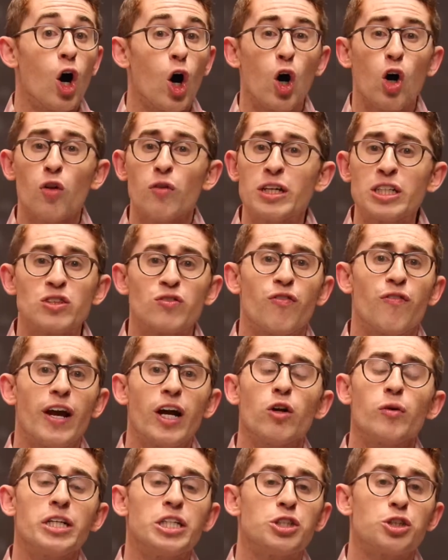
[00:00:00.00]
all these
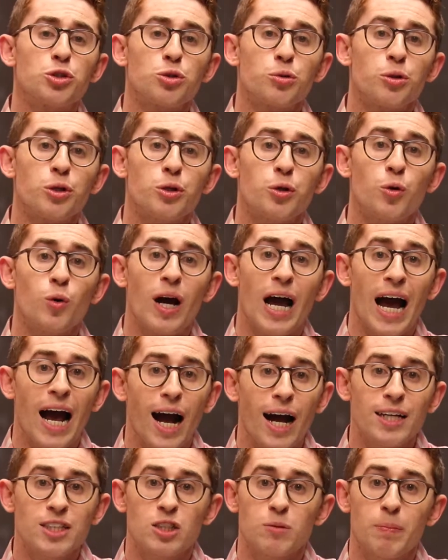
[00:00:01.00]
very true
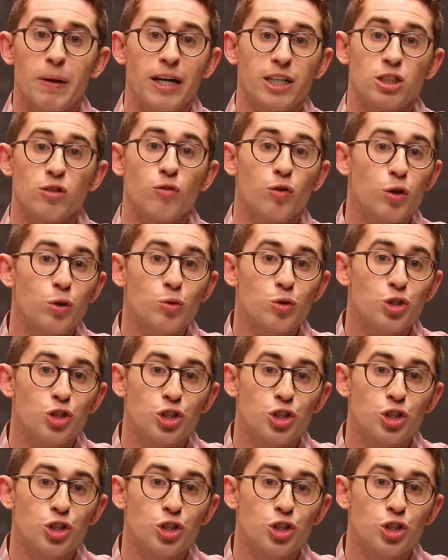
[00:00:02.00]
aspects of who